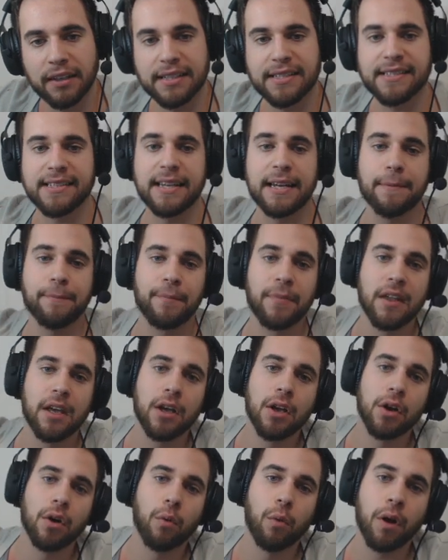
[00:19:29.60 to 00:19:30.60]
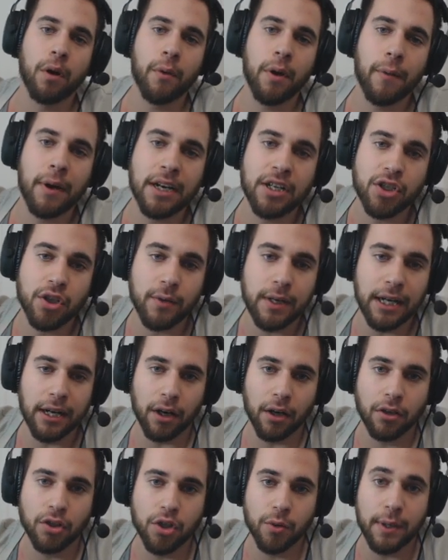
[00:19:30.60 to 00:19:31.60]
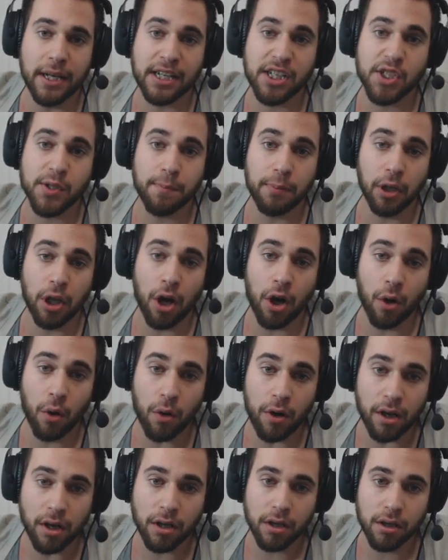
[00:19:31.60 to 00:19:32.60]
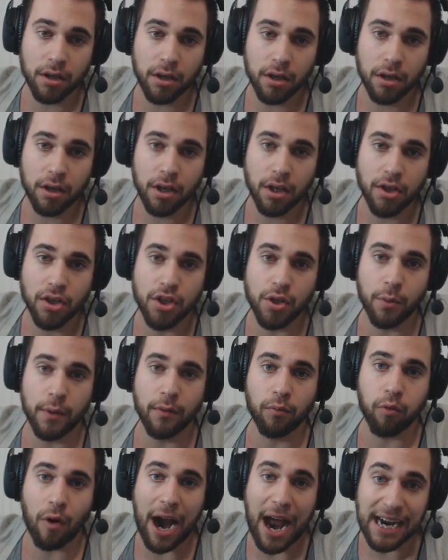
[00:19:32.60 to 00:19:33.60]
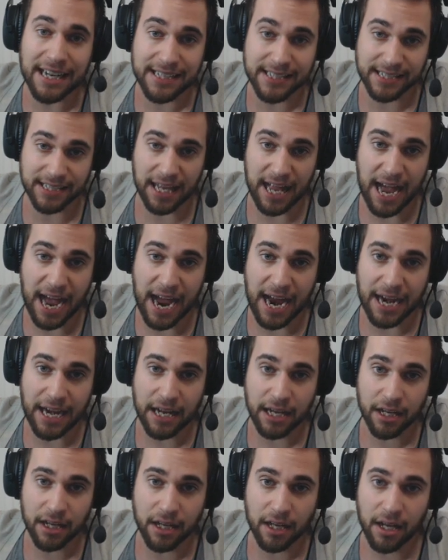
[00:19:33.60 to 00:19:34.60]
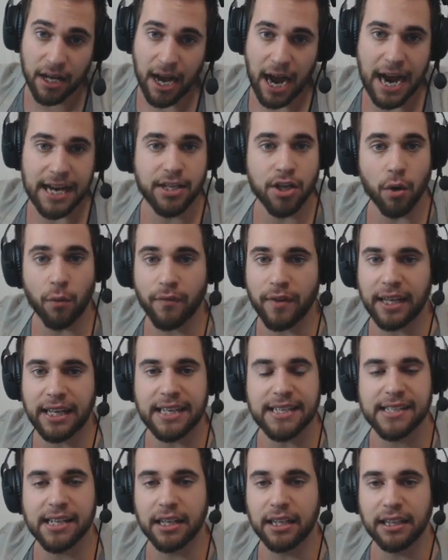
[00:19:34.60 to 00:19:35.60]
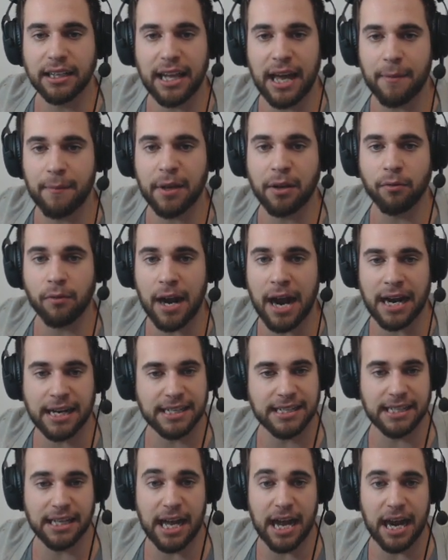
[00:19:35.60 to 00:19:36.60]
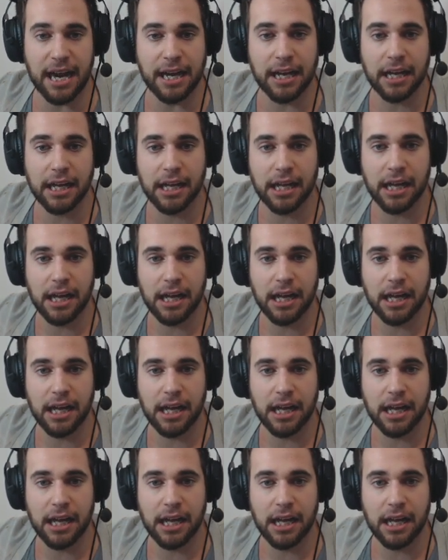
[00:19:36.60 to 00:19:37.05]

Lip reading: Let's see. What do we want to do here? Do we explode? Do we Rock Slide? I don't think he's going to let me Rock Slide.